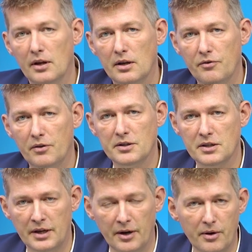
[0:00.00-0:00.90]

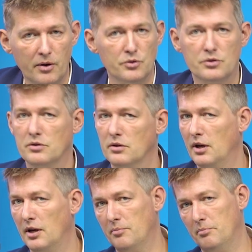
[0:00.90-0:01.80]
scenarios,
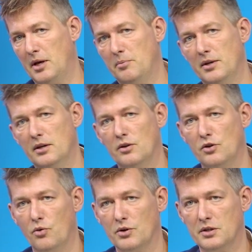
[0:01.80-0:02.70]
and maybe
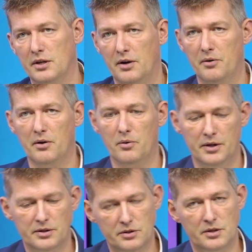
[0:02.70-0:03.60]
your scenario
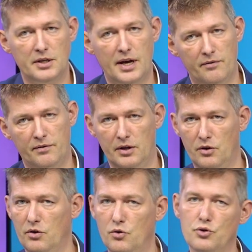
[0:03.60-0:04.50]
is just have a
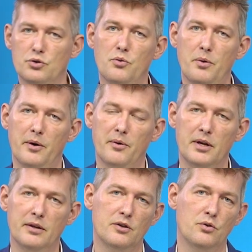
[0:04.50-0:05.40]
Custo
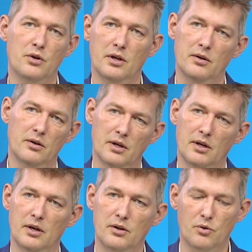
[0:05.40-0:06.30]
query that you can
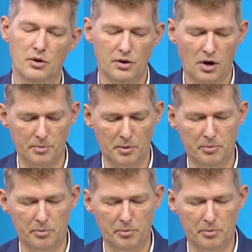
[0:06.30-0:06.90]
copy